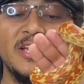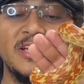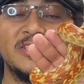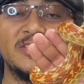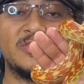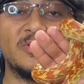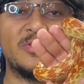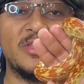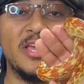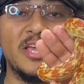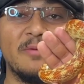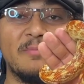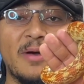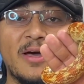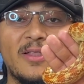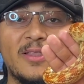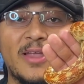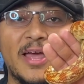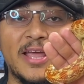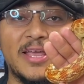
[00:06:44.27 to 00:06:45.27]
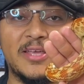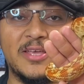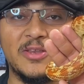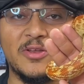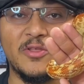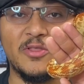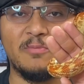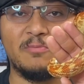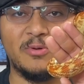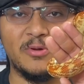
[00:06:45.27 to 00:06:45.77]
So think about, like, you
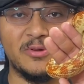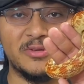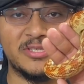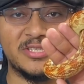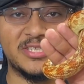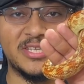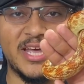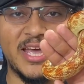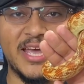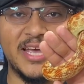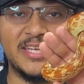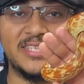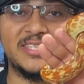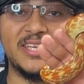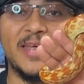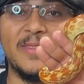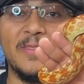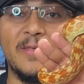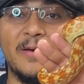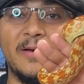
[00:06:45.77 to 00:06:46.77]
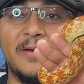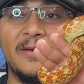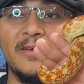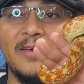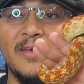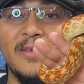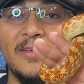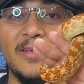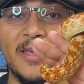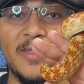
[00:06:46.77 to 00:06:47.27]
know, the bull snakes and the
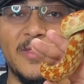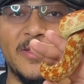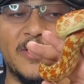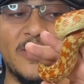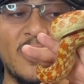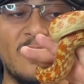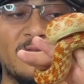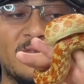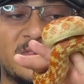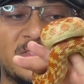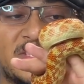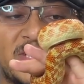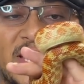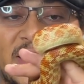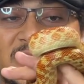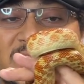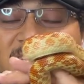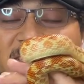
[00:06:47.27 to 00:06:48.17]
gopher snakes.